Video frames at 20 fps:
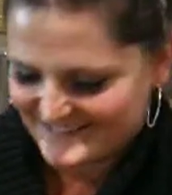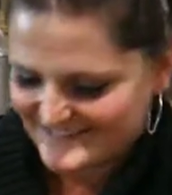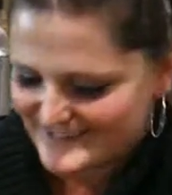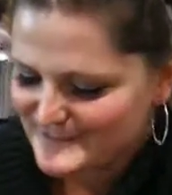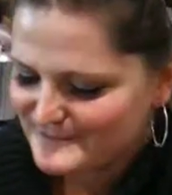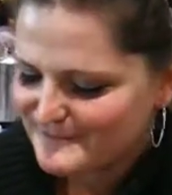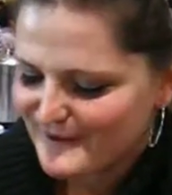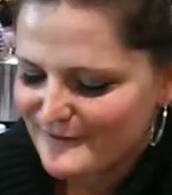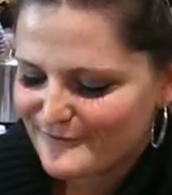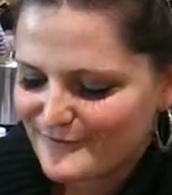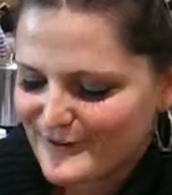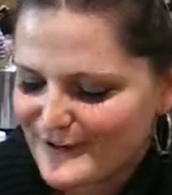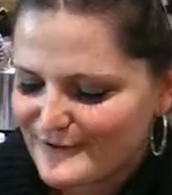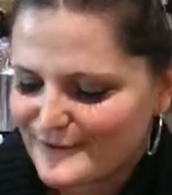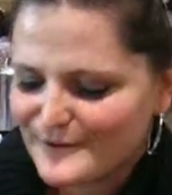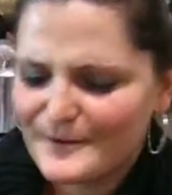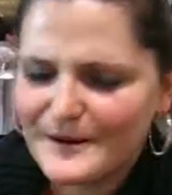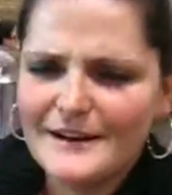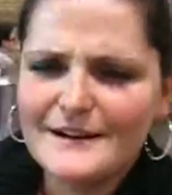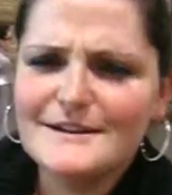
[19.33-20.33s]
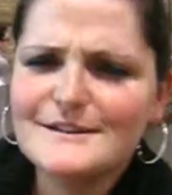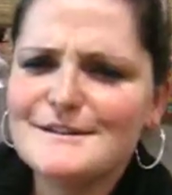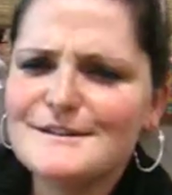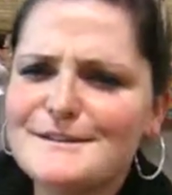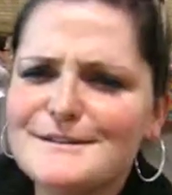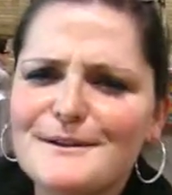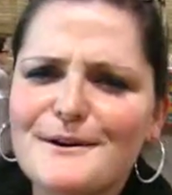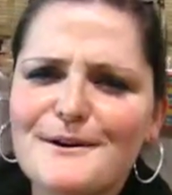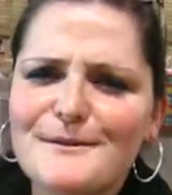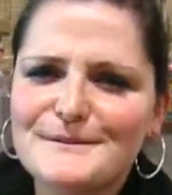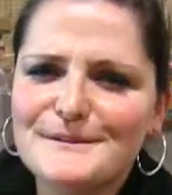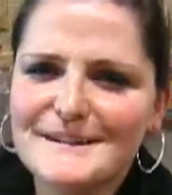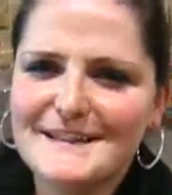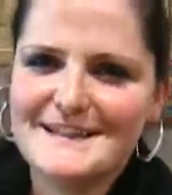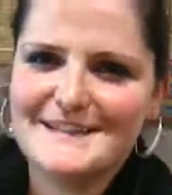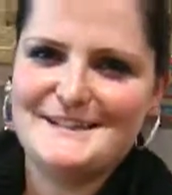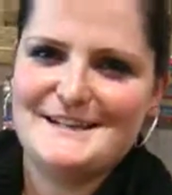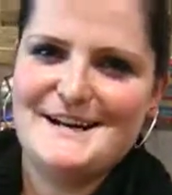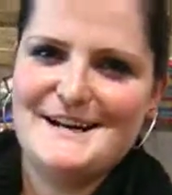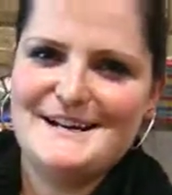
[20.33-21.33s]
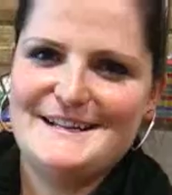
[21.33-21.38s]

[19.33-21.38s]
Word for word: Why? It's my favorite one. It's so delicious.